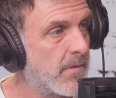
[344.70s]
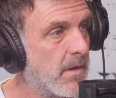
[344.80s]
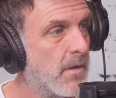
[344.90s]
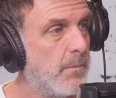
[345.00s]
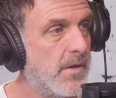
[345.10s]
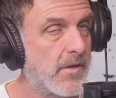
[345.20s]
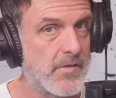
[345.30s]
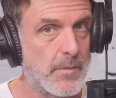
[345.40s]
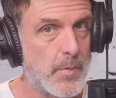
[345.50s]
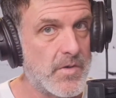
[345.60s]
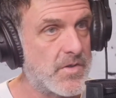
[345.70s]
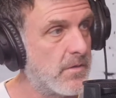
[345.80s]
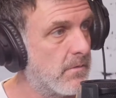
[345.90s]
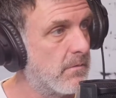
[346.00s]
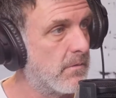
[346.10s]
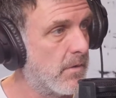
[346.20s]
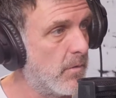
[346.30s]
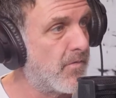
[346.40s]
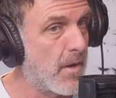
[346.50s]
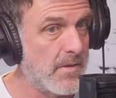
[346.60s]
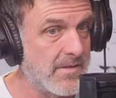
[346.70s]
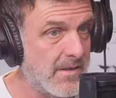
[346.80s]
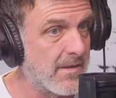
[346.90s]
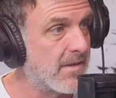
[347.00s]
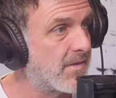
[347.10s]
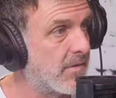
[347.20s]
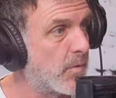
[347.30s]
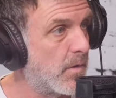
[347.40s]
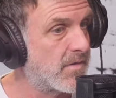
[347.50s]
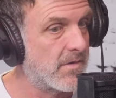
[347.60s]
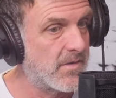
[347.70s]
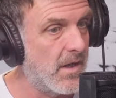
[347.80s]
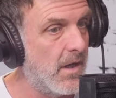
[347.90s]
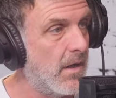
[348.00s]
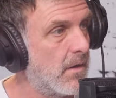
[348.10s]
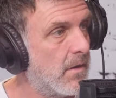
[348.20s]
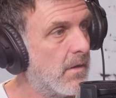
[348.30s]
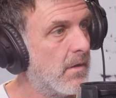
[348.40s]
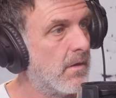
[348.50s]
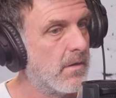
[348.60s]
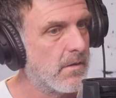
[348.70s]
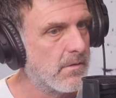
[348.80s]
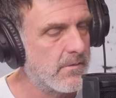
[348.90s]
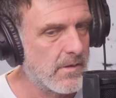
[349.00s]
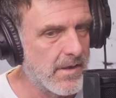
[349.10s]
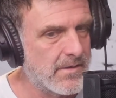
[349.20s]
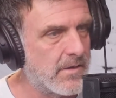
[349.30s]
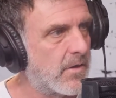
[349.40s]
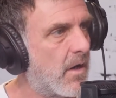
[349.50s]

because the new family didn't listen to us and say, hey, let the dog